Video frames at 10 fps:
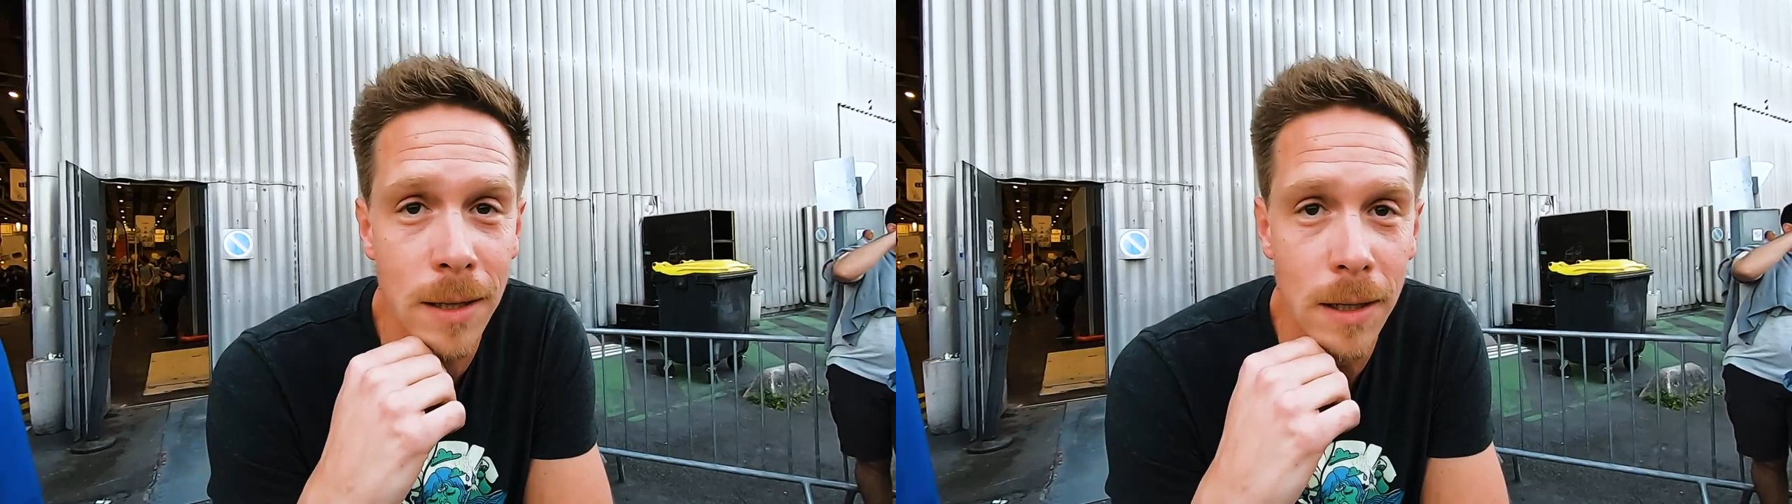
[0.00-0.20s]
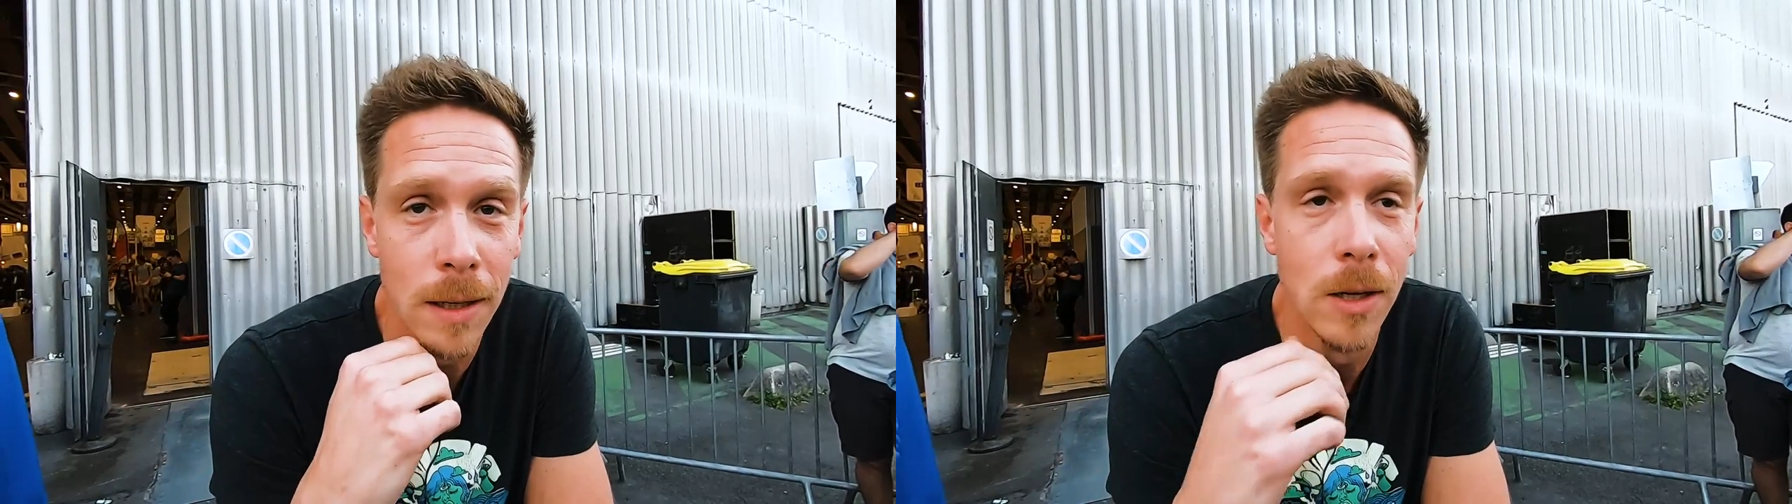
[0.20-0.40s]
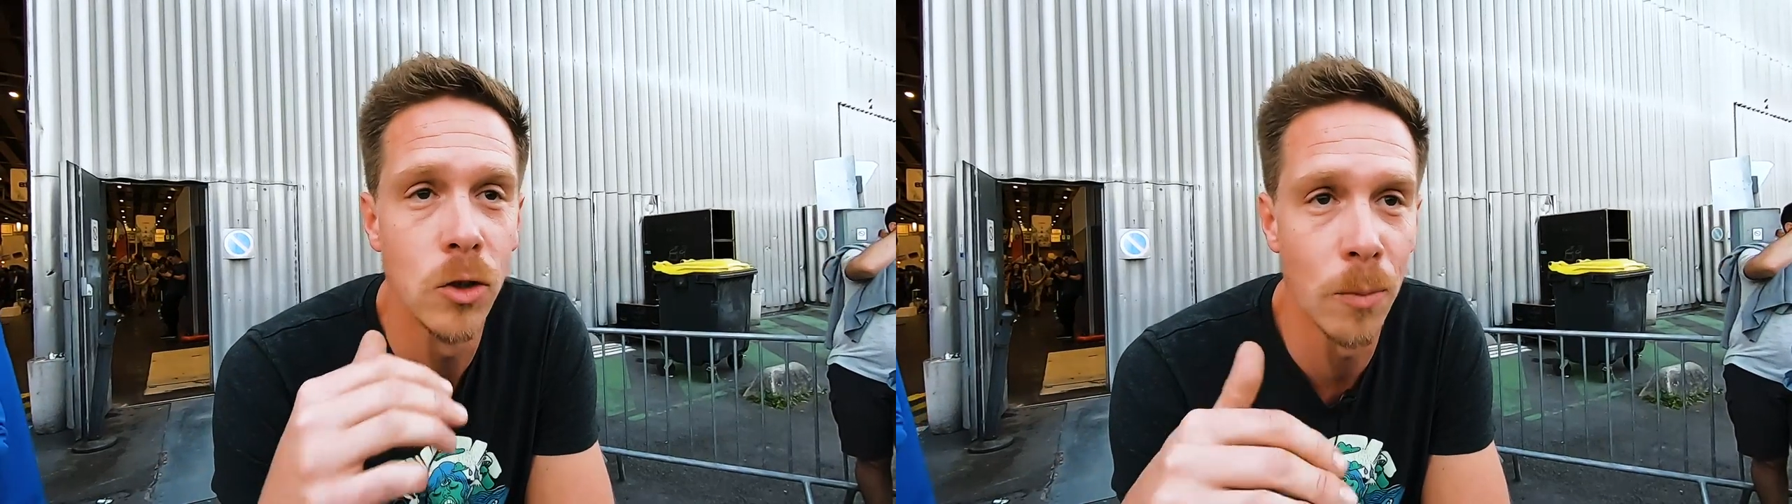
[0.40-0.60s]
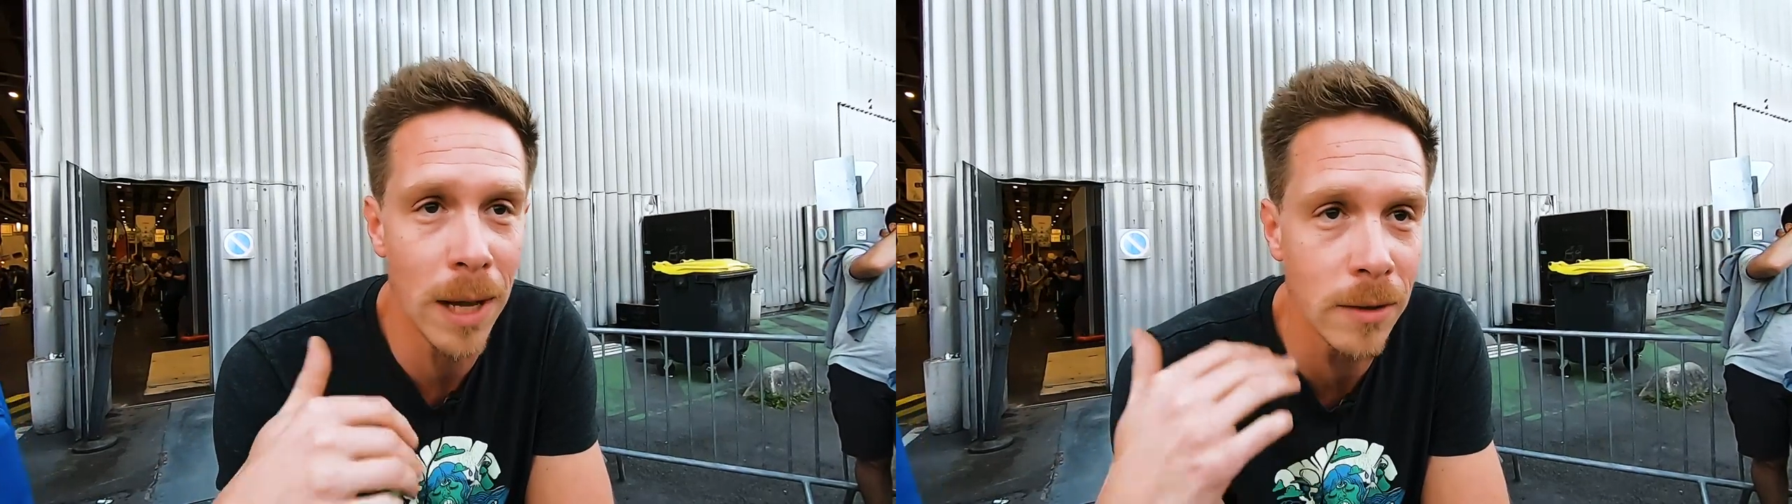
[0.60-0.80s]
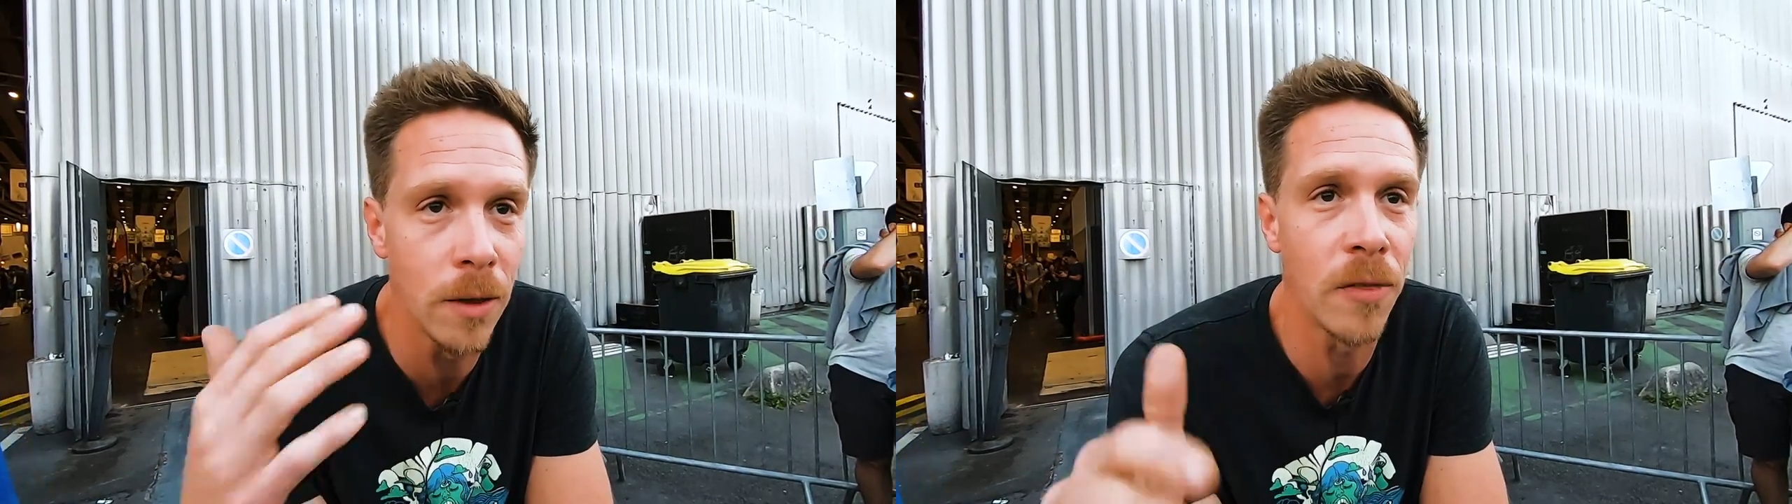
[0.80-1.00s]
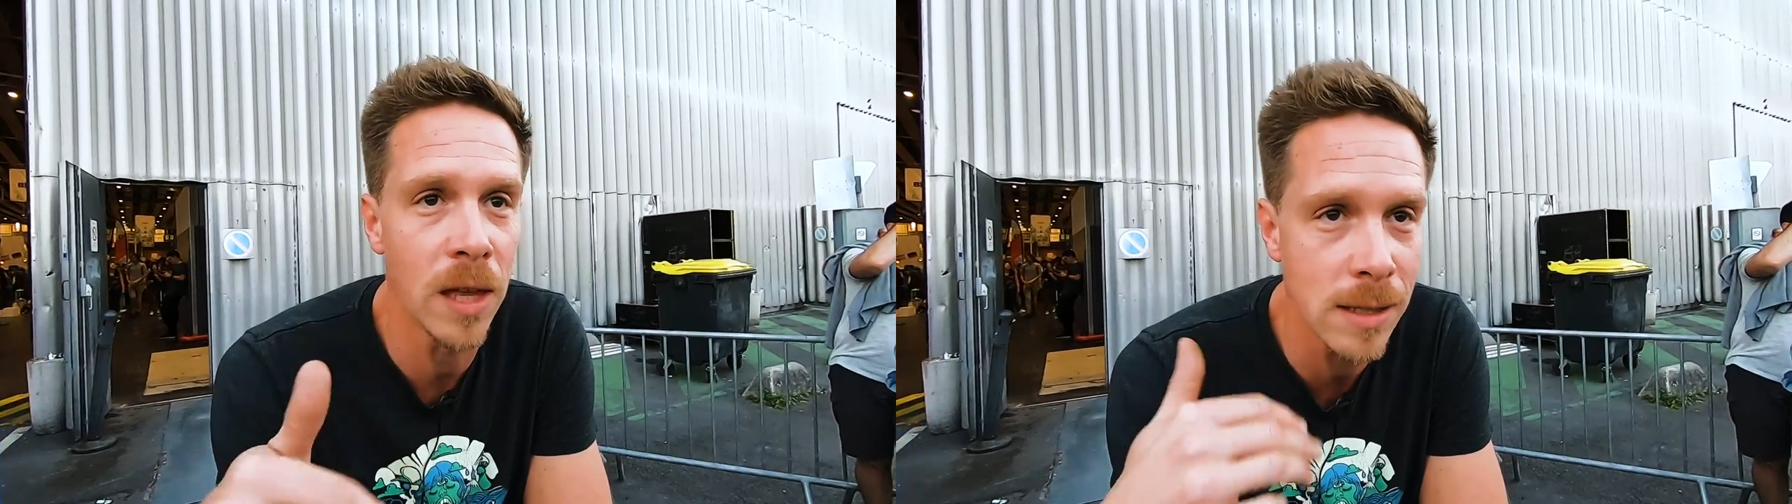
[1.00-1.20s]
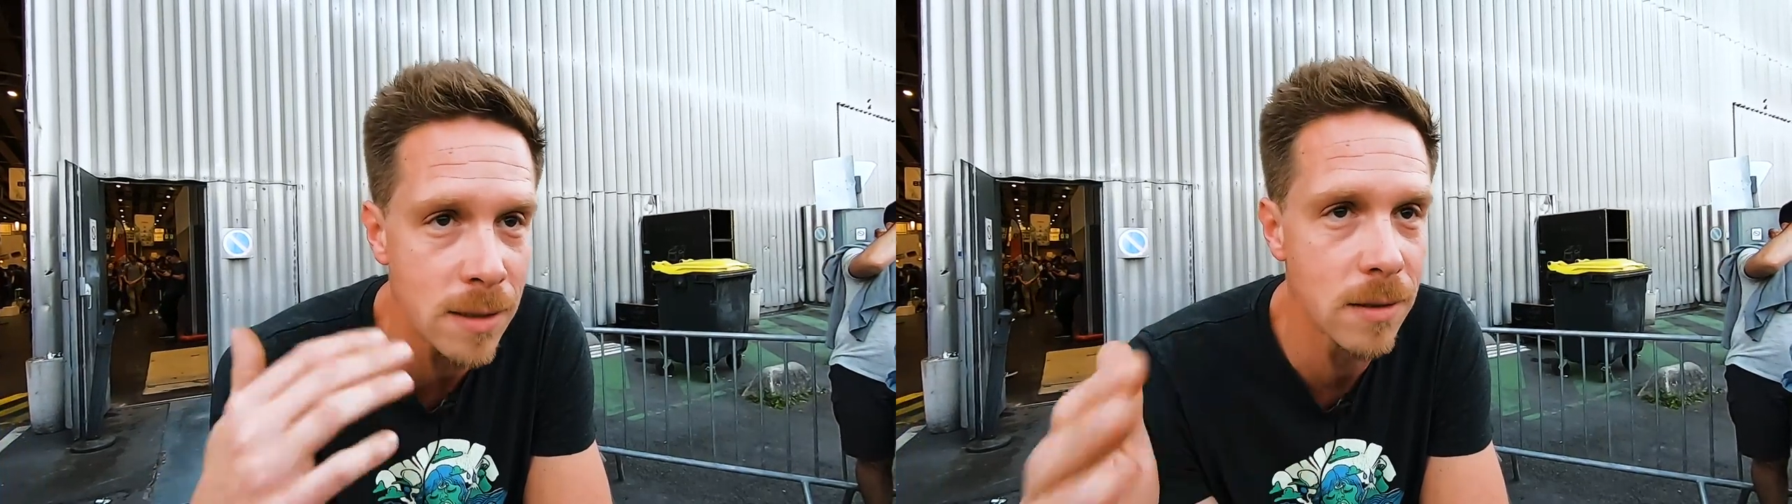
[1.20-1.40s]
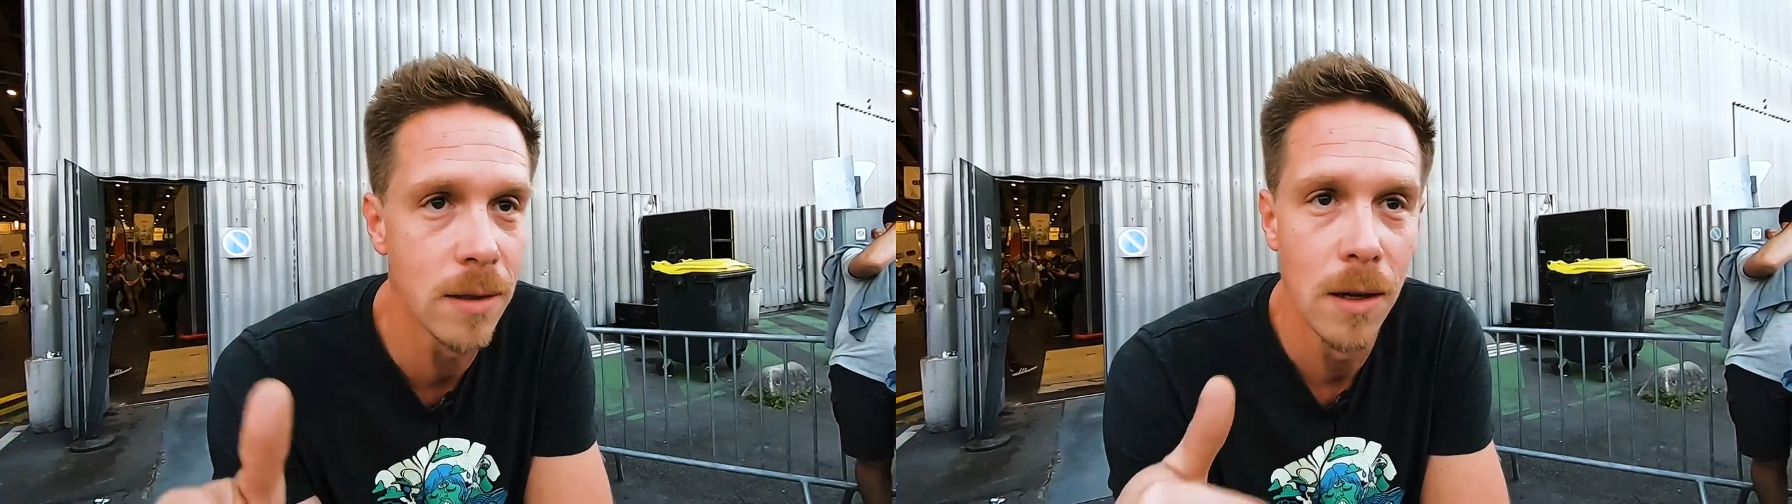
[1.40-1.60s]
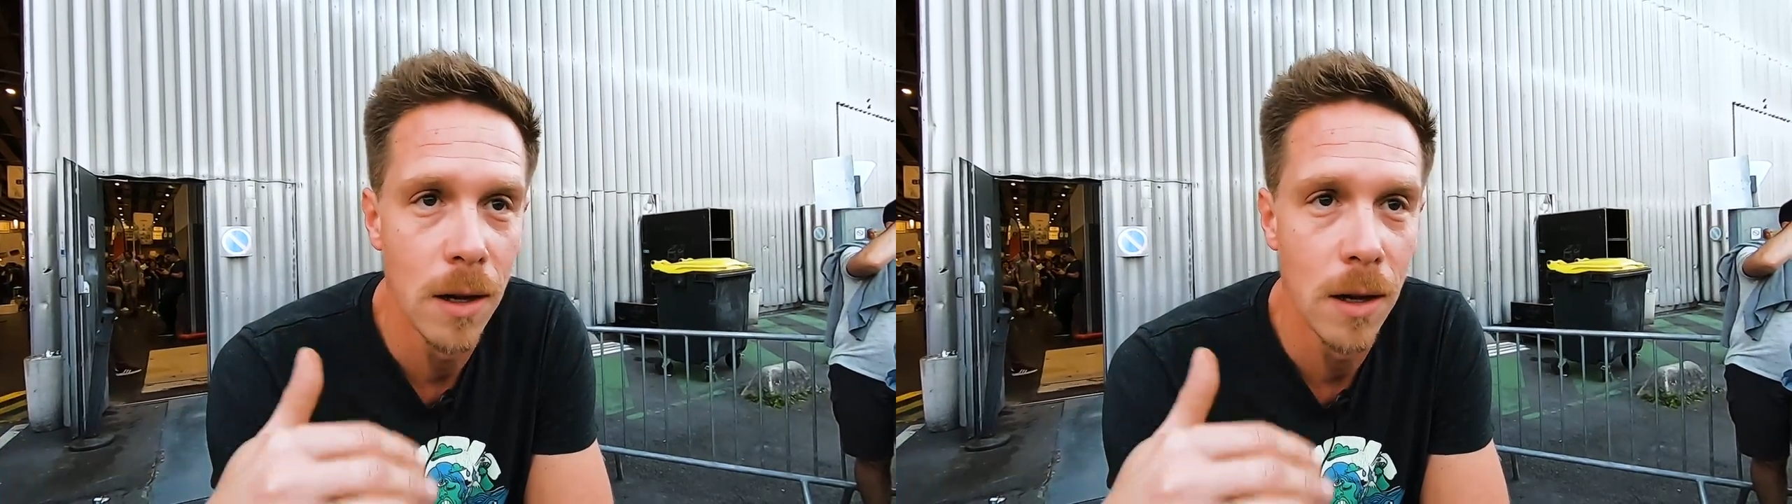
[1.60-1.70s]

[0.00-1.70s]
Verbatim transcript: to make the things